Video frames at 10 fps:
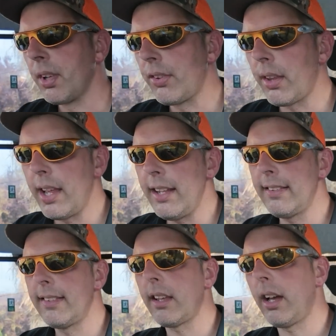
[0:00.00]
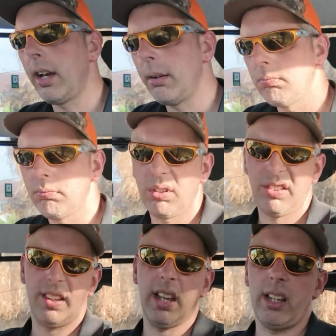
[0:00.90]
So there's
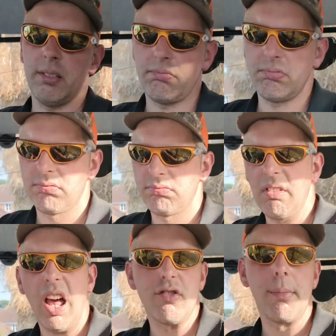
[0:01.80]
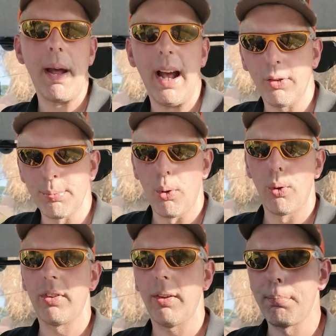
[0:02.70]
100 bales
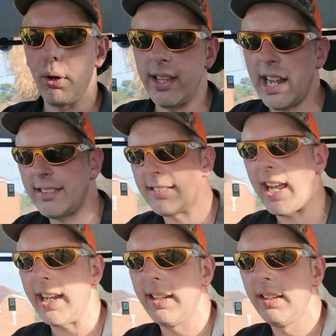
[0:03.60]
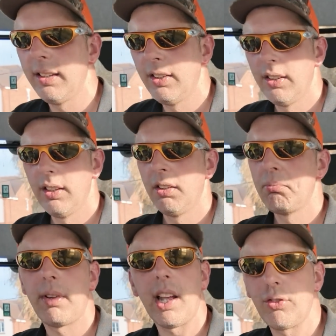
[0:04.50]
more to put in that stack,
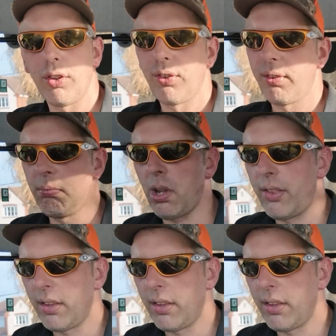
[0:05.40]
but that's just, you know,